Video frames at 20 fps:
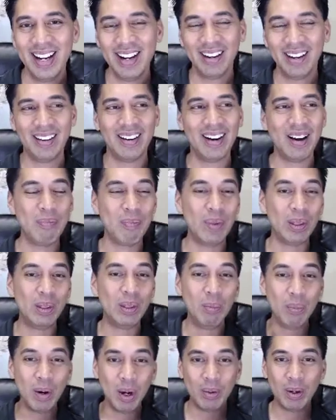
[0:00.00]
Right? But the
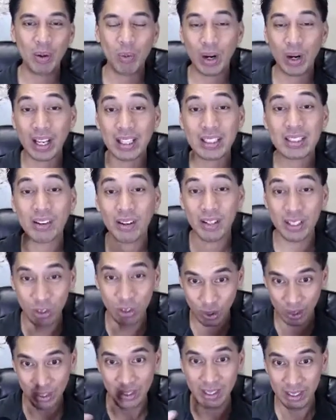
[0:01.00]
moment when I started
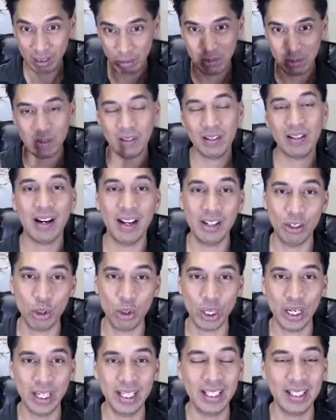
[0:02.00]
doing this kind of
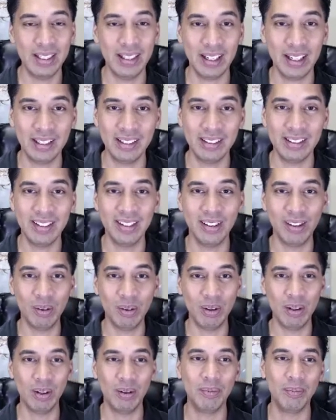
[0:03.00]
training, like,
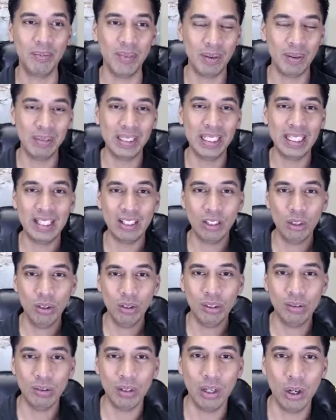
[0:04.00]
I'm leading you
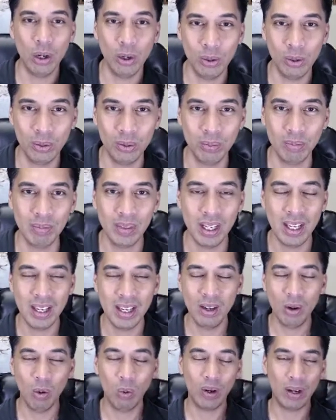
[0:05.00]
through to hone,
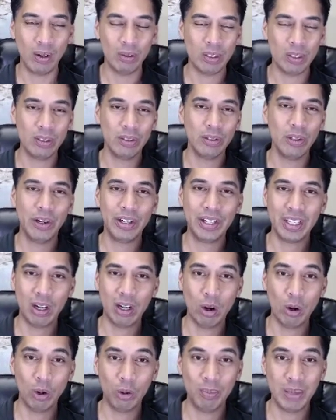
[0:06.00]
when I was learning to
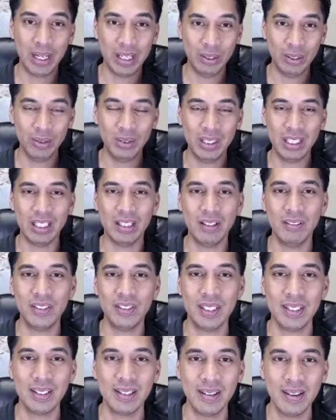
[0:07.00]
hone my own
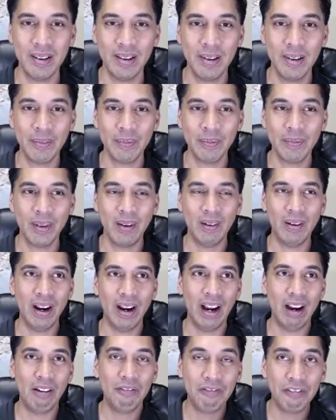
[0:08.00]
gifts, right, I
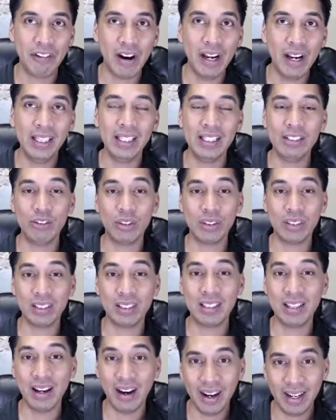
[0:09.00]
finally just
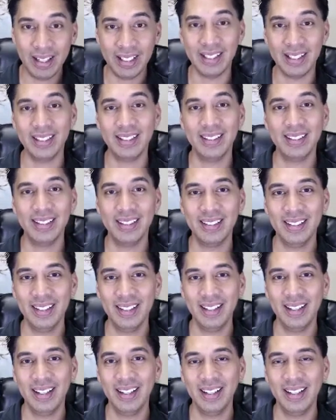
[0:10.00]
got it.
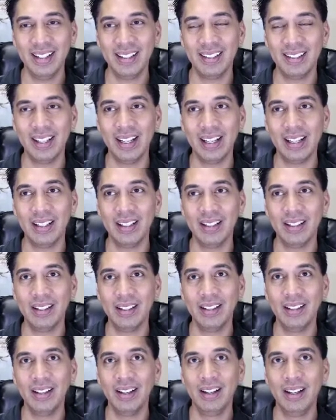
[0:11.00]
Like,
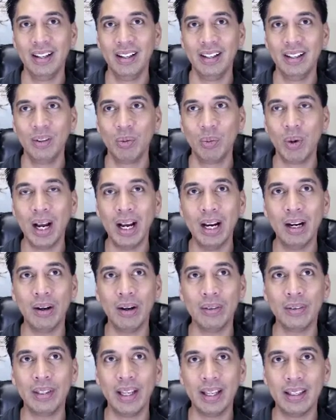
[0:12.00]
wow,
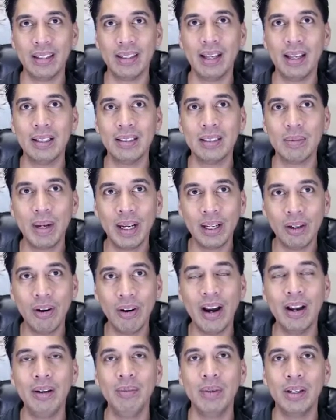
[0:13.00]
that's my
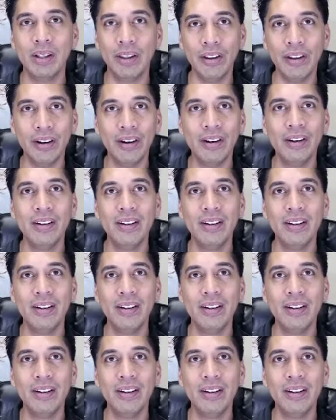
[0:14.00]
grandmother.